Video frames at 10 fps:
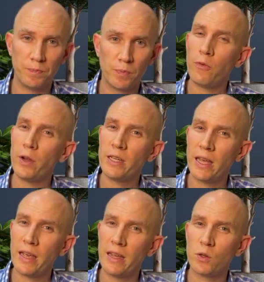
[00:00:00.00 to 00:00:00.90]
If we
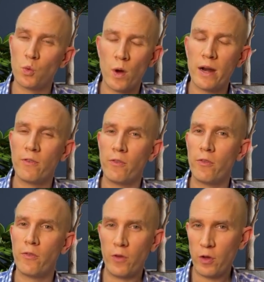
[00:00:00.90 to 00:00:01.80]
take it one
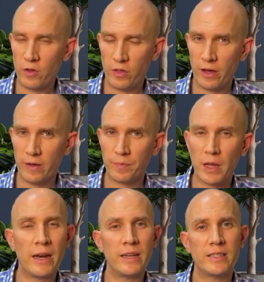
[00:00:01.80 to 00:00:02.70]
further,
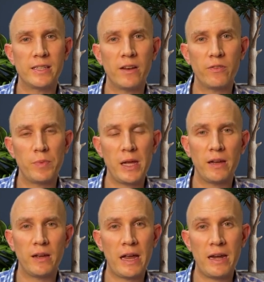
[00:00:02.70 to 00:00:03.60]
and instead of
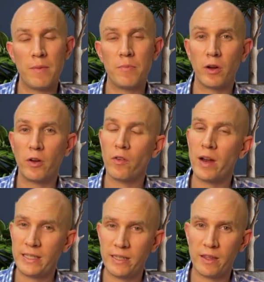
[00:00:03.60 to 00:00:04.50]
being a number
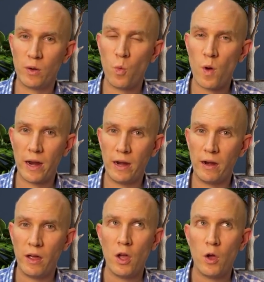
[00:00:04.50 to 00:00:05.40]
greater than
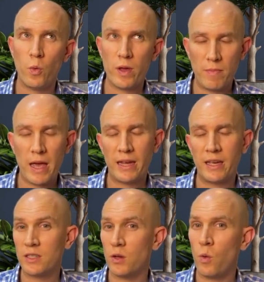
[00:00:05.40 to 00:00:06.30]
1, we make
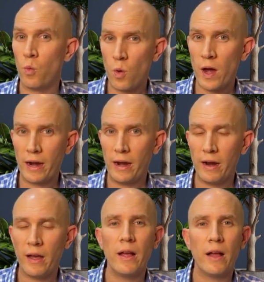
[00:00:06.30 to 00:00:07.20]
it 1,